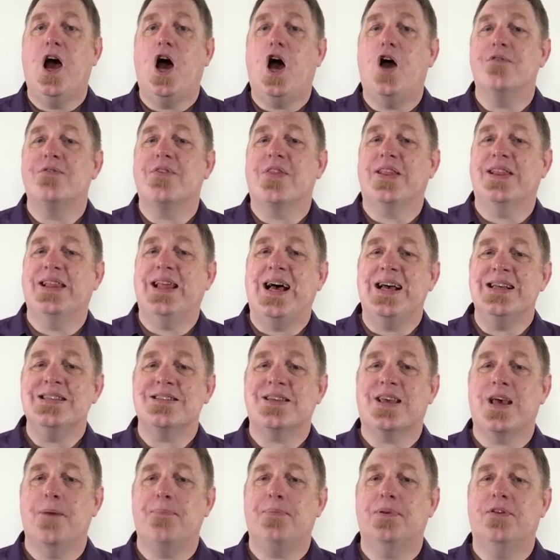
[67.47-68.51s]
Over the
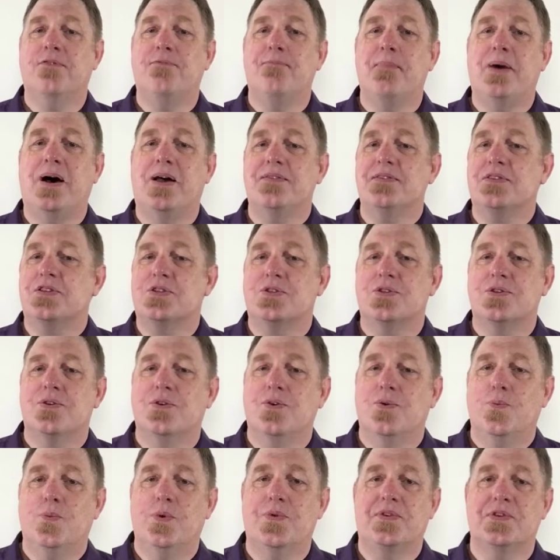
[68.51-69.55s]
last couple of months,
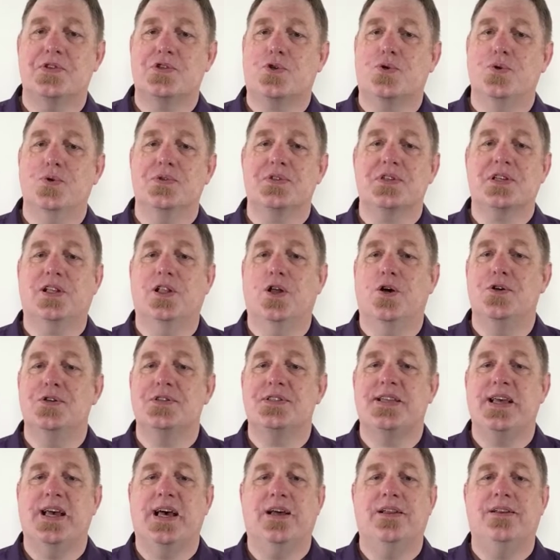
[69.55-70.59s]
with the schools
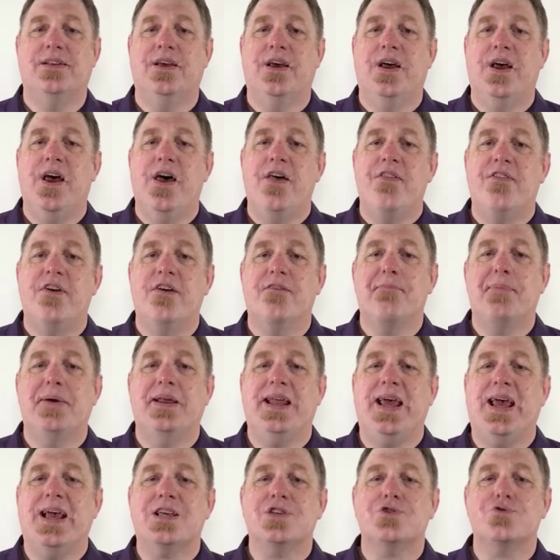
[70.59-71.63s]
closed down, there have
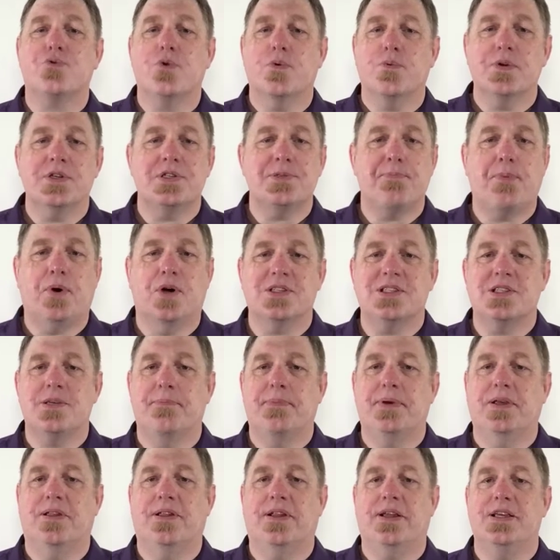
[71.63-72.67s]
been extra
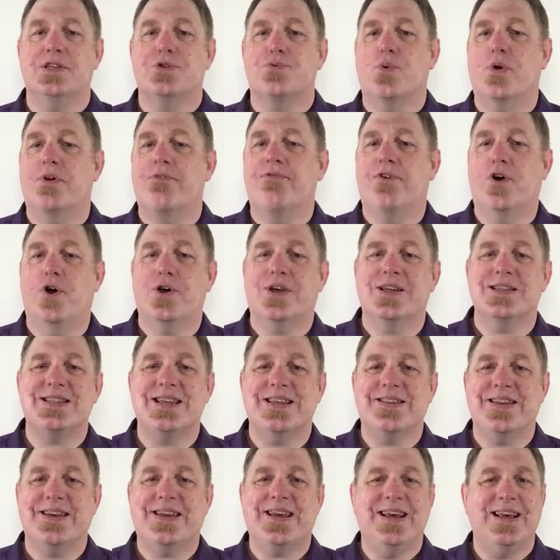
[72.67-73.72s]
responsibilities,
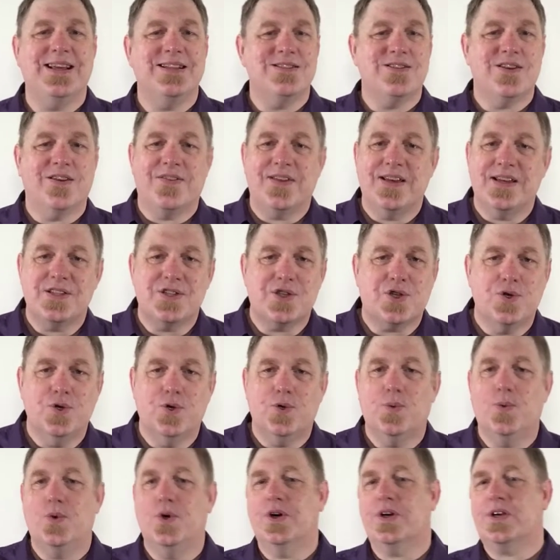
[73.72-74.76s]
refocusing the kids on their
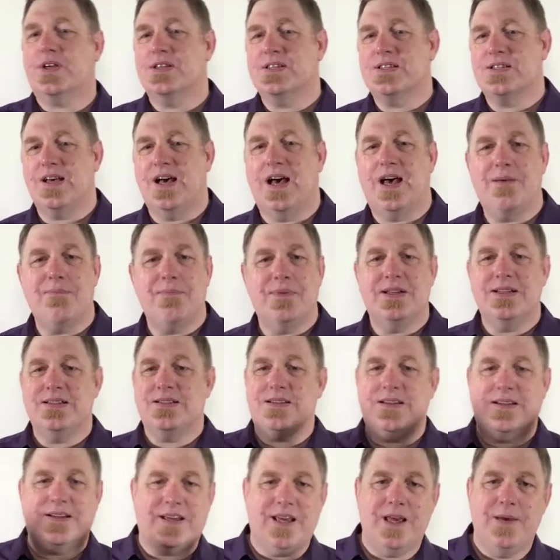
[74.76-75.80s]
schoolwork, assignments,
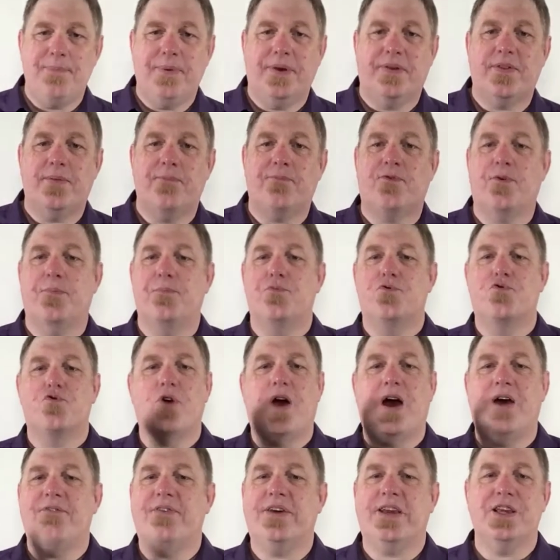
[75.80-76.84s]
and keeping them from
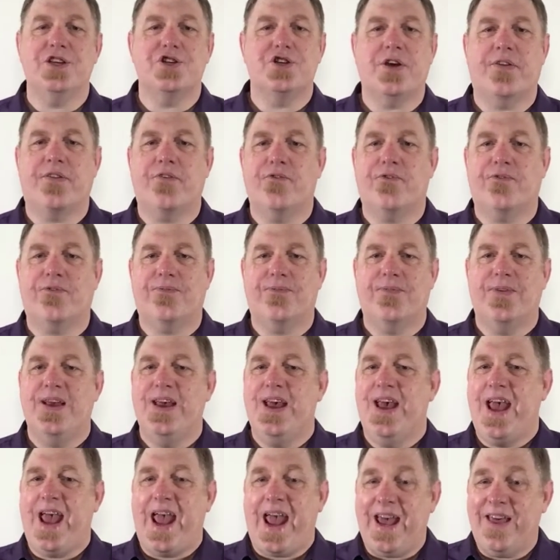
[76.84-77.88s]
driving each other
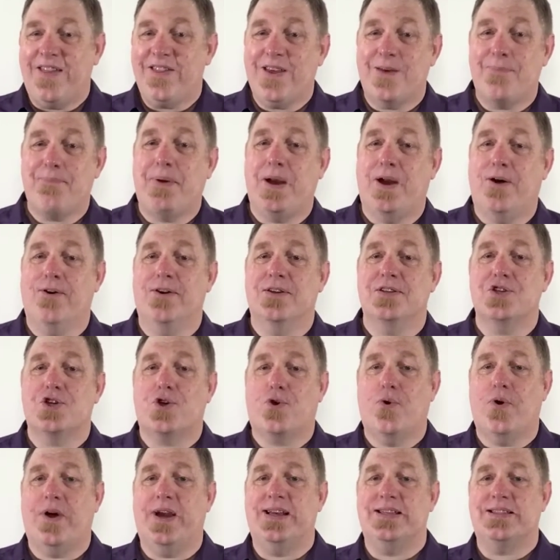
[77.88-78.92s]
and their parents
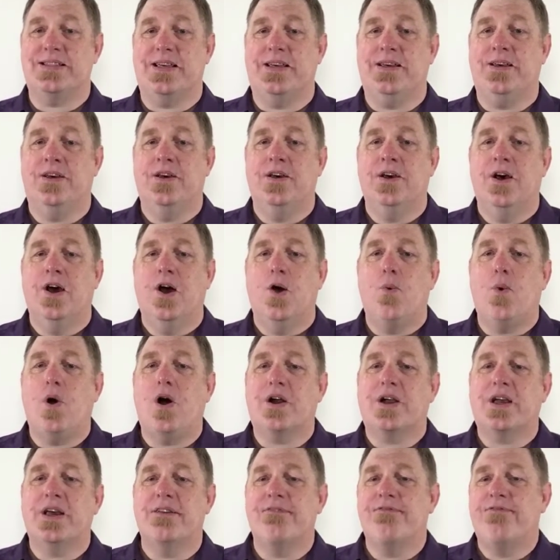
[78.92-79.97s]
crazy while
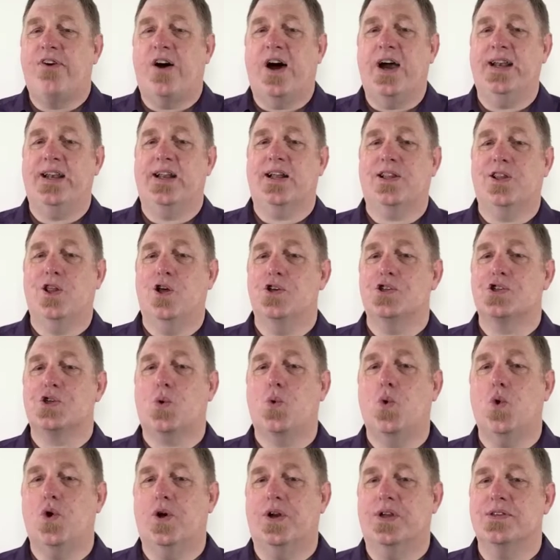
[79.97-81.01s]
confined to close
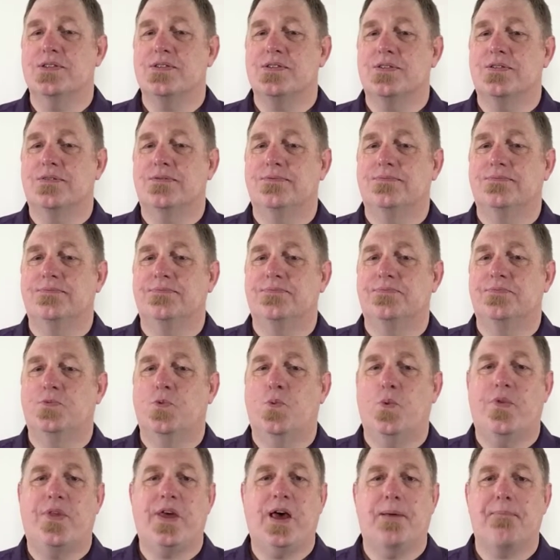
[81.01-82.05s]
quarters,
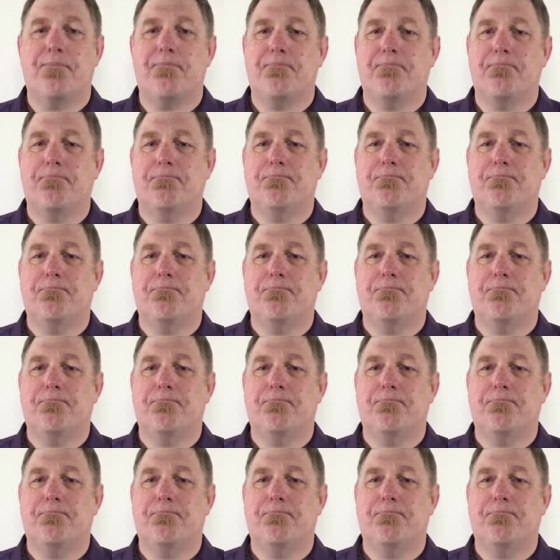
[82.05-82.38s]
without